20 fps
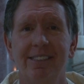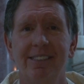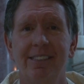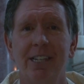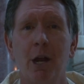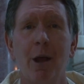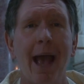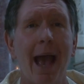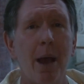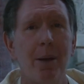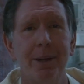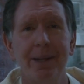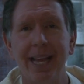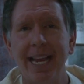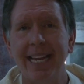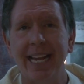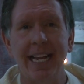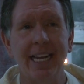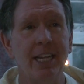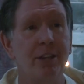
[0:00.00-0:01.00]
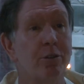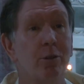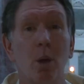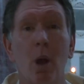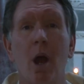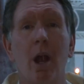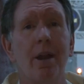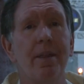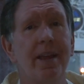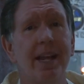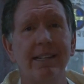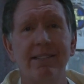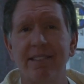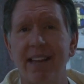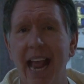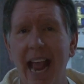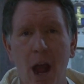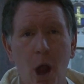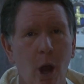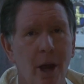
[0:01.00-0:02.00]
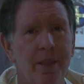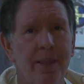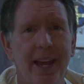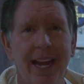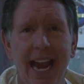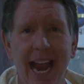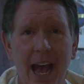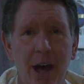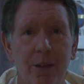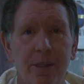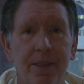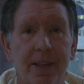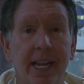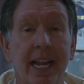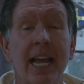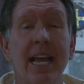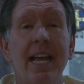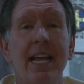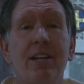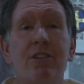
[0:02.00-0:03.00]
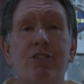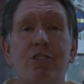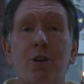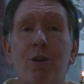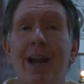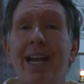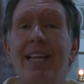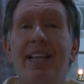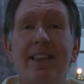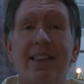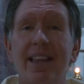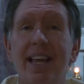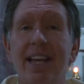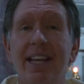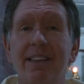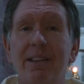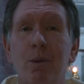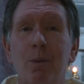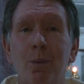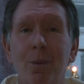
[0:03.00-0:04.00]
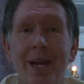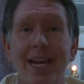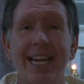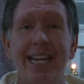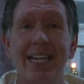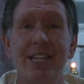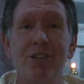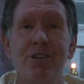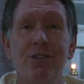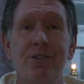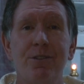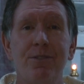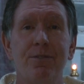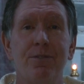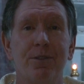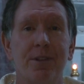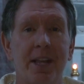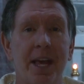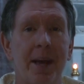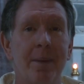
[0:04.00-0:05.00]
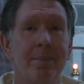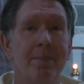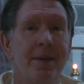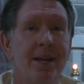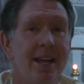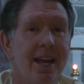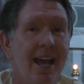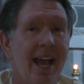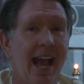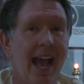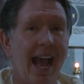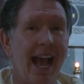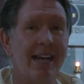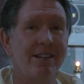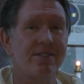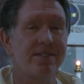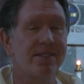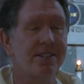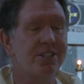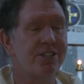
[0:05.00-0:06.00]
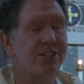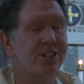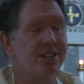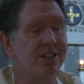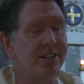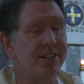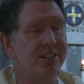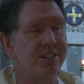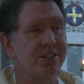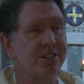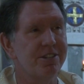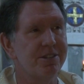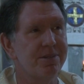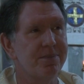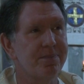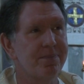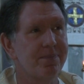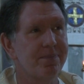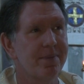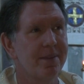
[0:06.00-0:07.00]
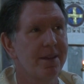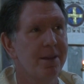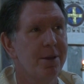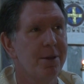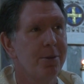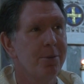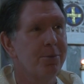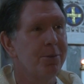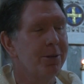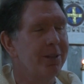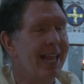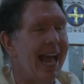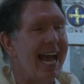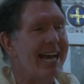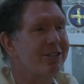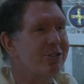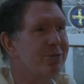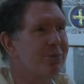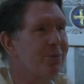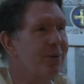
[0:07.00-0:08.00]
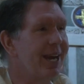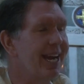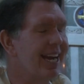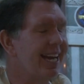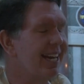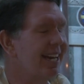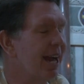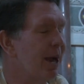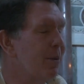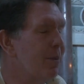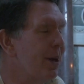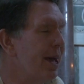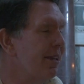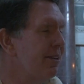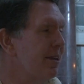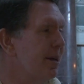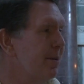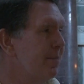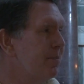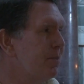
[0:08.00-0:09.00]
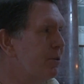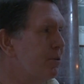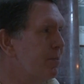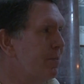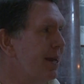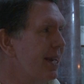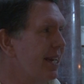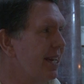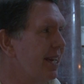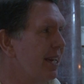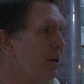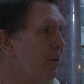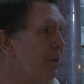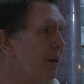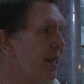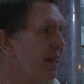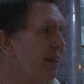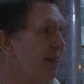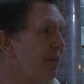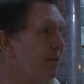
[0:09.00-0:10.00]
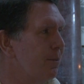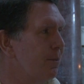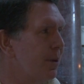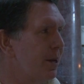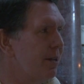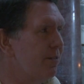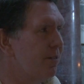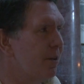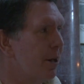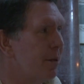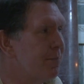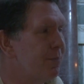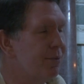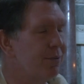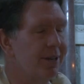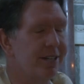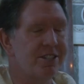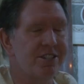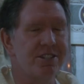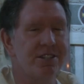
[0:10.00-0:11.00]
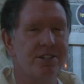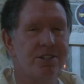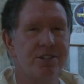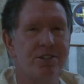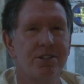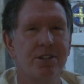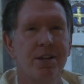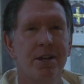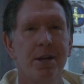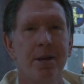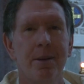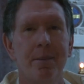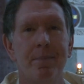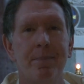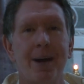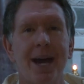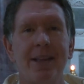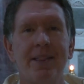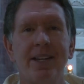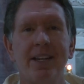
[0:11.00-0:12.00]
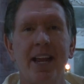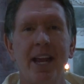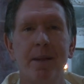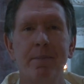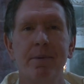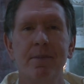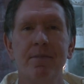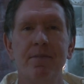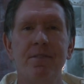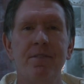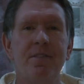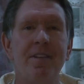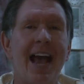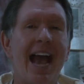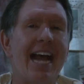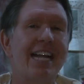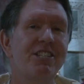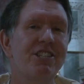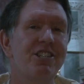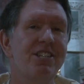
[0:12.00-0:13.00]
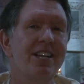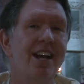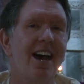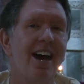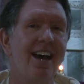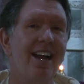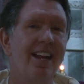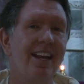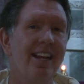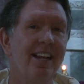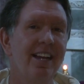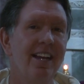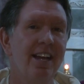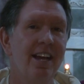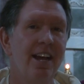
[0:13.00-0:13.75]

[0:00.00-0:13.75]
You know, how are they getting through? Are they healthy? Is there anything that we can do for them as the church? Well, last week I wound up speaking with one of our parishioners by the name of Vashti